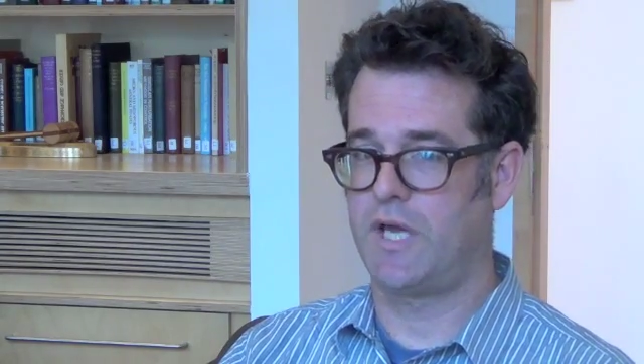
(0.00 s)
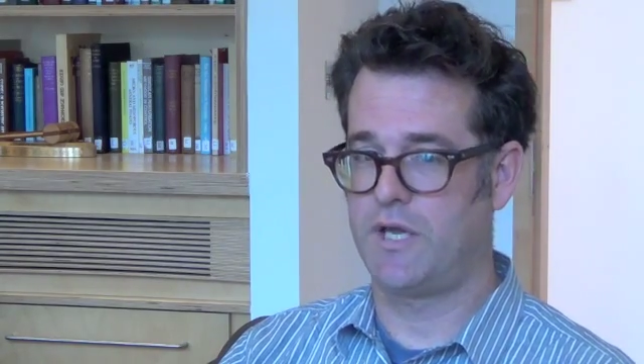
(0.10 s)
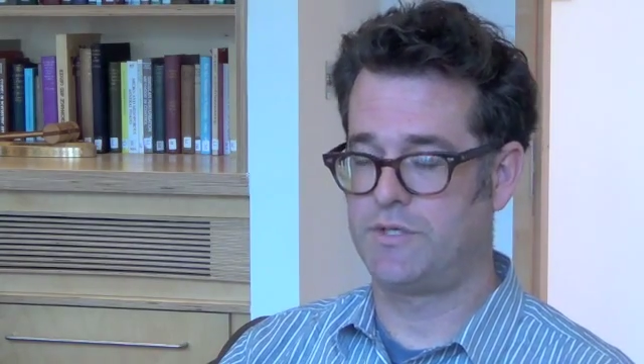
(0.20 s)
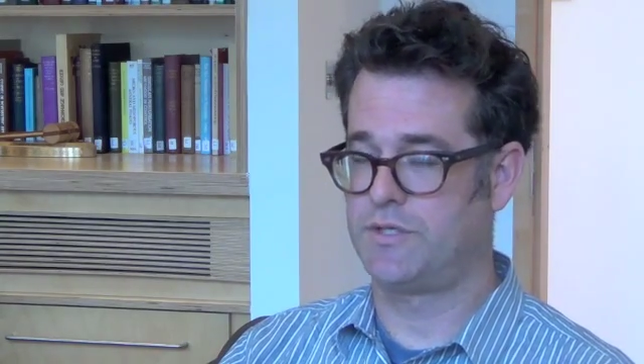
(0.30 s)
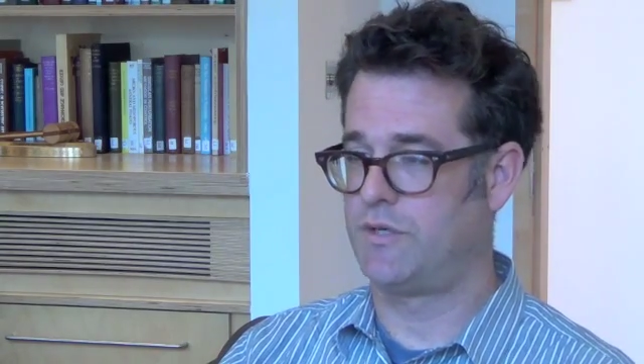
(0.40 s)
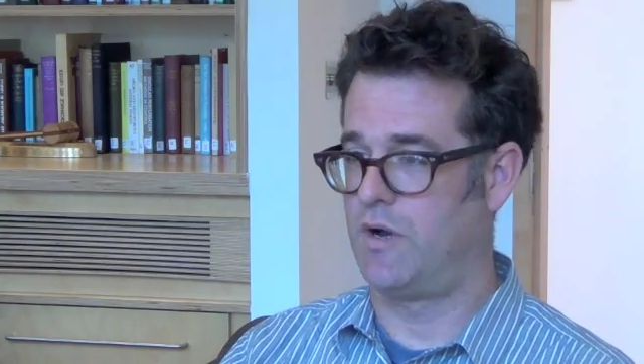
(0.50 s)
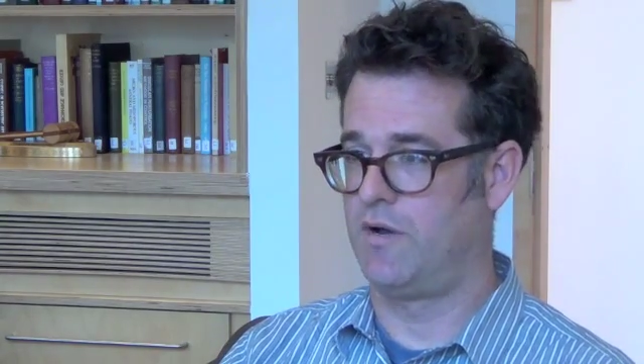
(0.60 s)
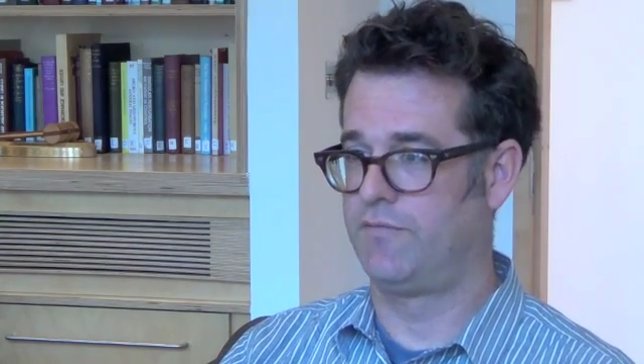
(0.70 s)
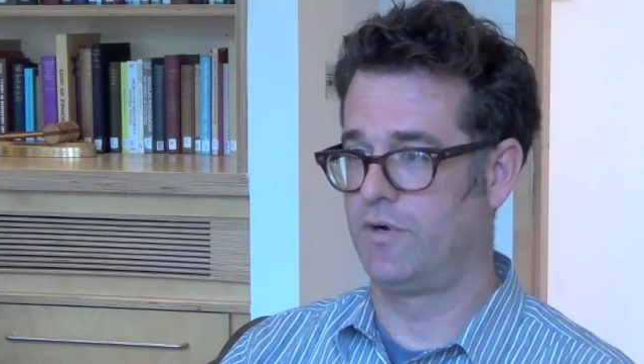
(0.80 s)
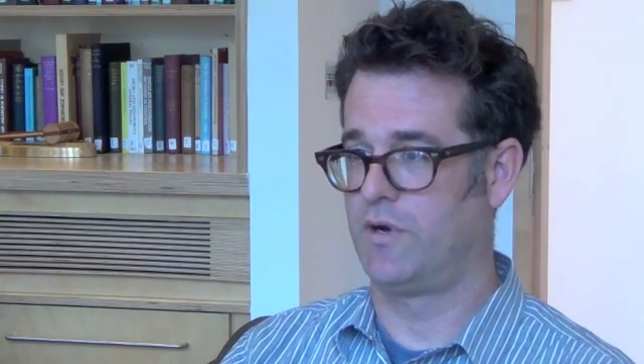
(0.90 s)
can't just
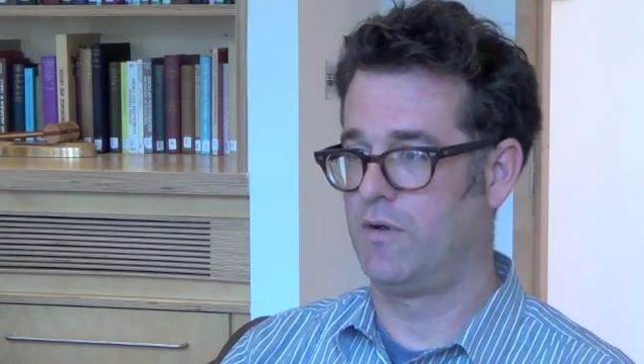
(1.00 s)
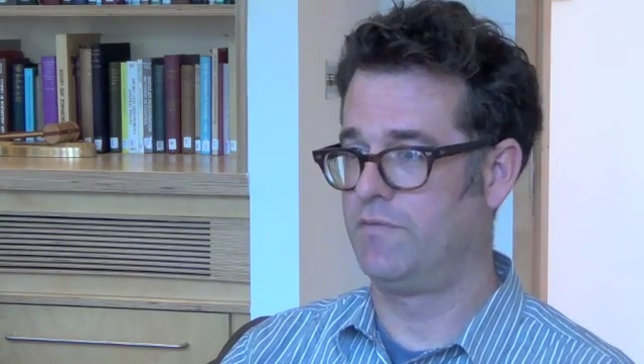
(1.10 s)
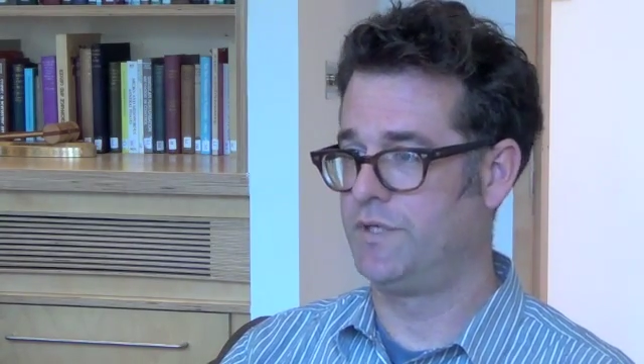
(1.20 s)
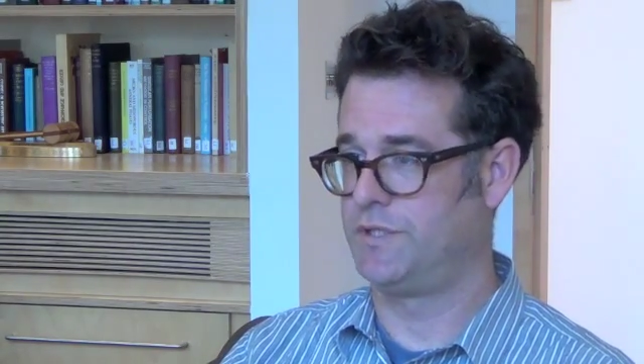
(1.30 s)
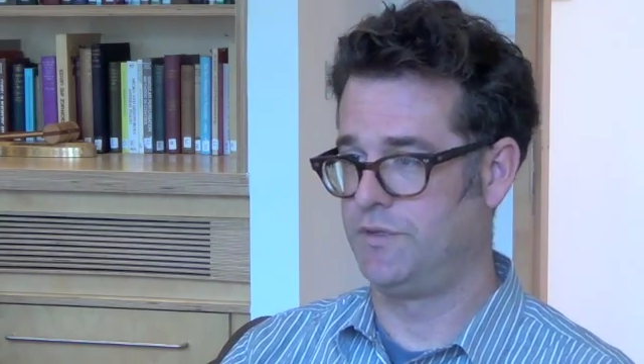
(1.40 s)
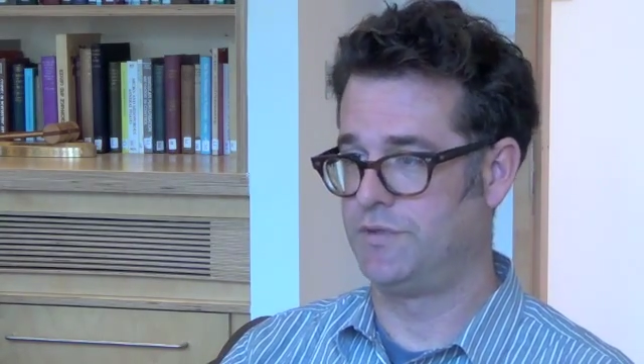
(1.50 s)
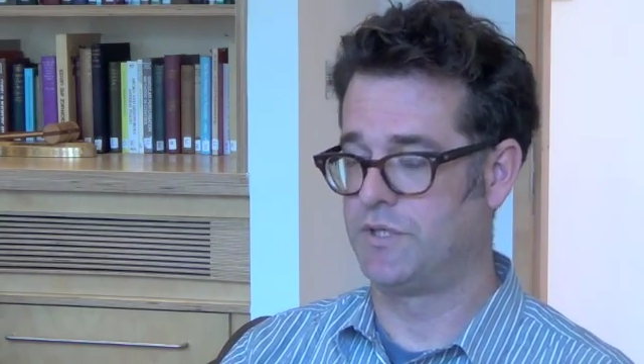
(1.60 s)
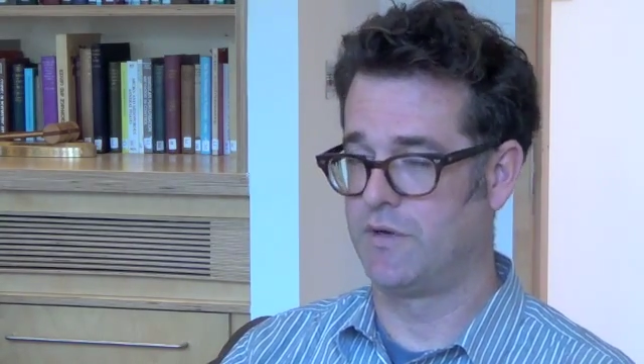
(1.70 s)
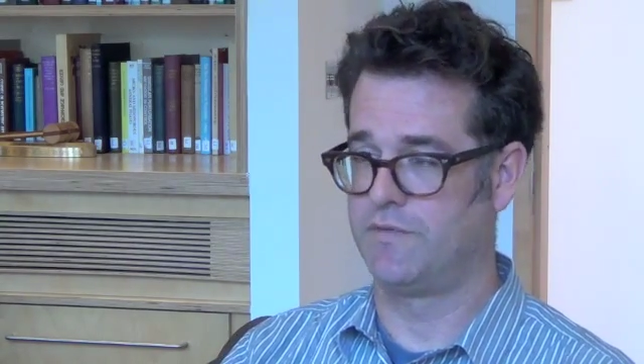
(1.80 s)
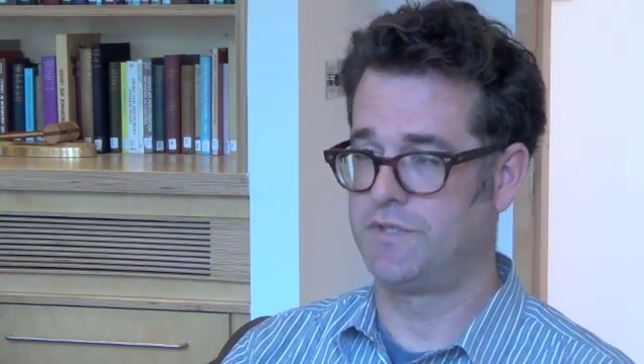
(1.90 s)
offer all of these new
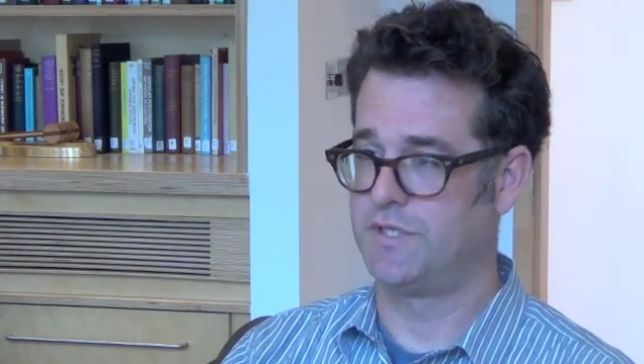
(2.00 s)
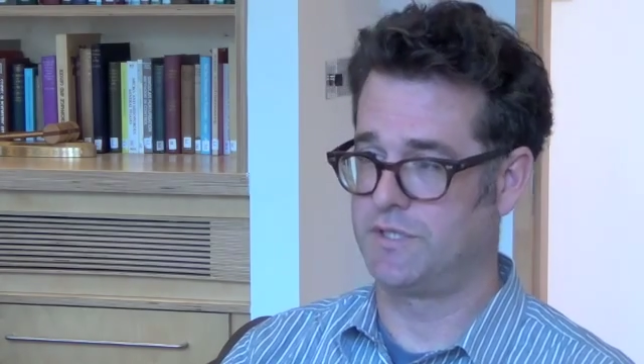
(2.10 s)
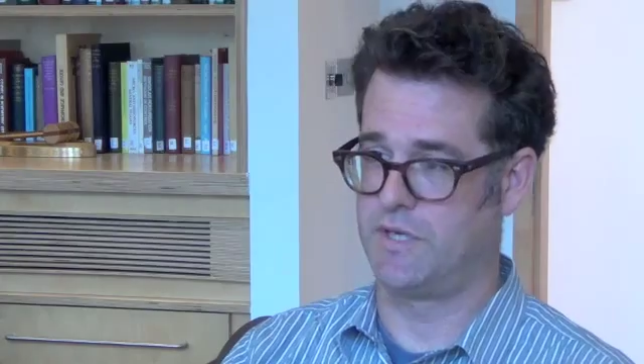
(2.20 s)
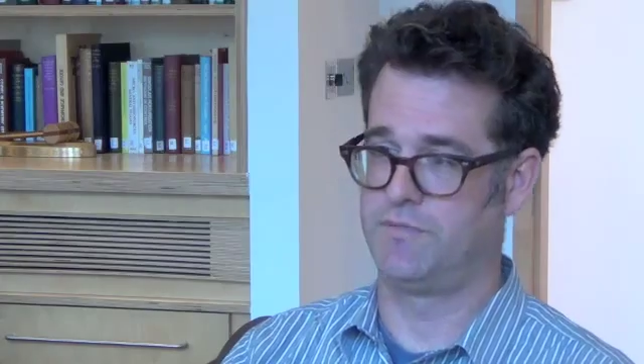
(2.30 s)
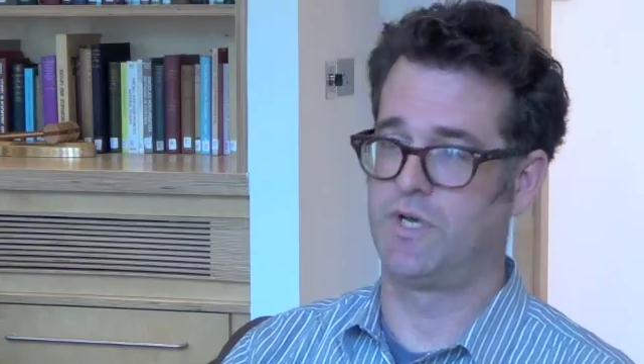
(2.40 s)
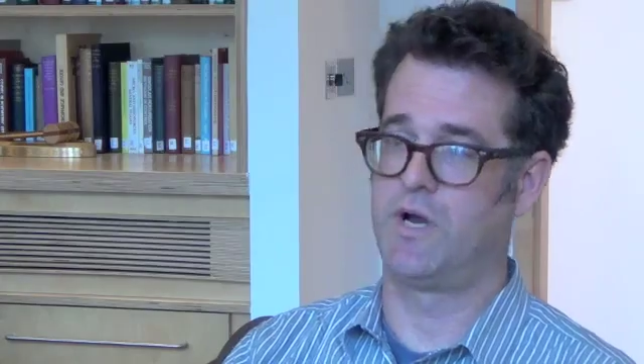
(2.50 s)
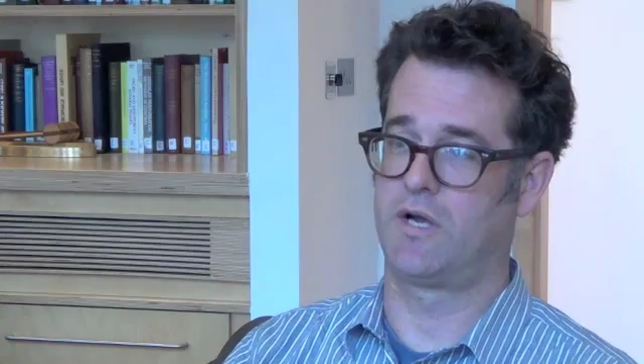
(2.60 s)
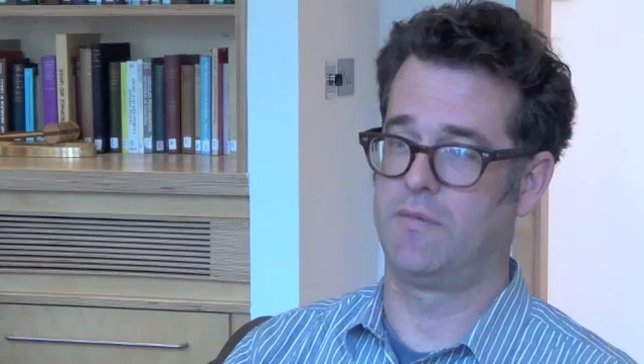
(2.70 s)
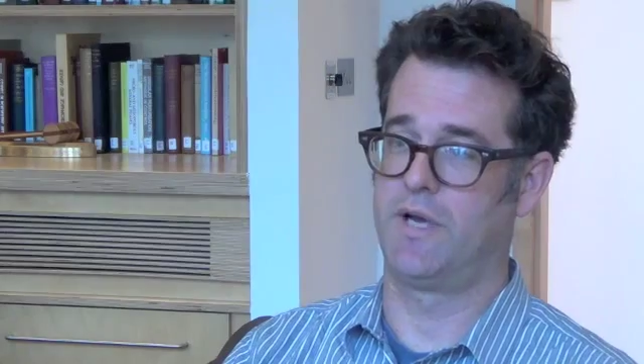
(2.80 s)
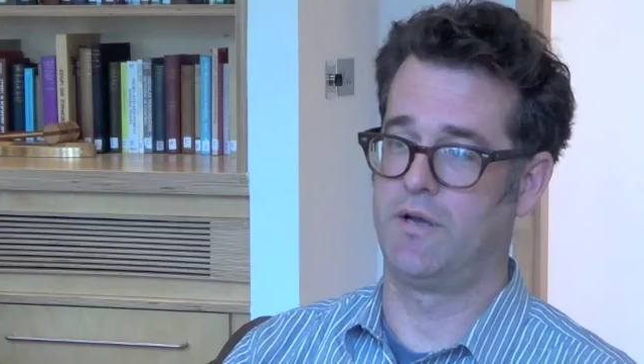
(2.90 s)
services that I'm
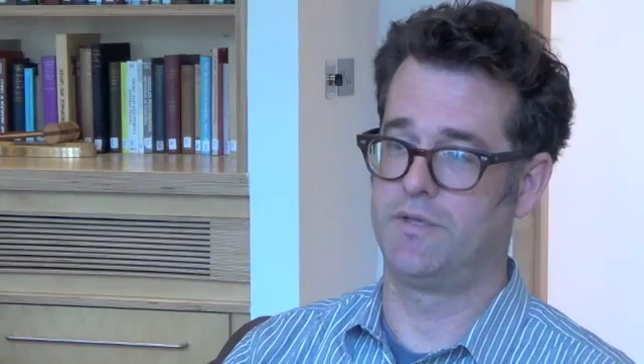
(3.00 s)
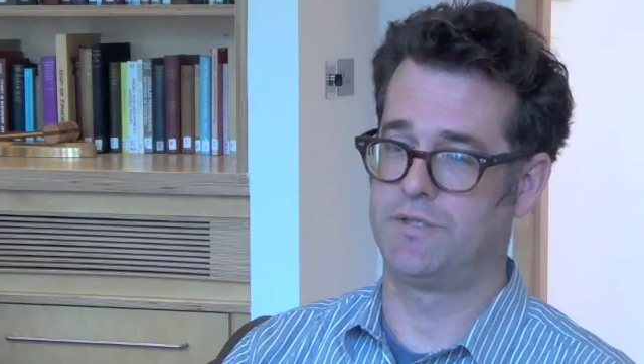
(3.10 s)
talking about,